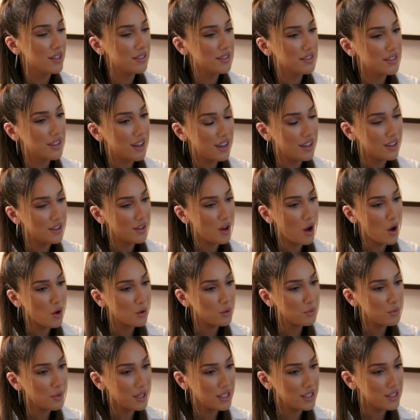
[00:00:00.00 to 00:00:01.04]
I kind of
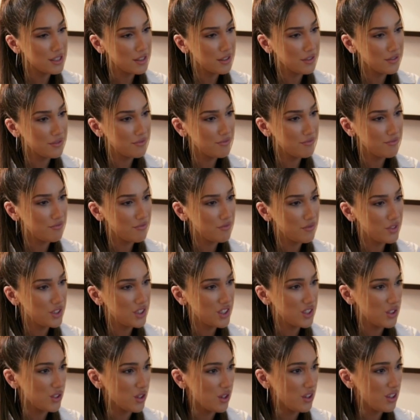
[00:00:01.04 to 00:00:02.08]
hold myself
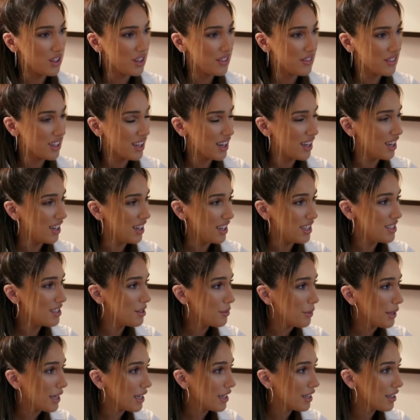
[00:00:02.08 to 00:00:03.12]
strong. I feel like I need
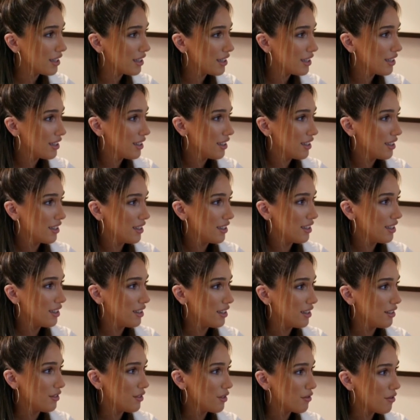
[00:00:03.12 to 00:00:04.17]
to be,
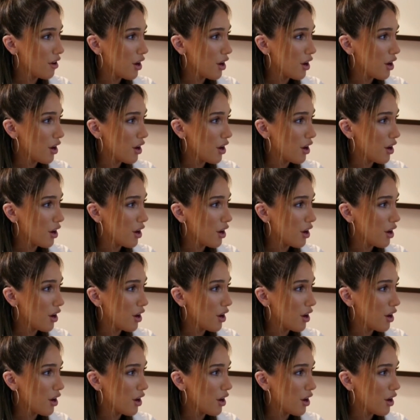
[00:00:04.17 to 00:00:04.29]
you know, for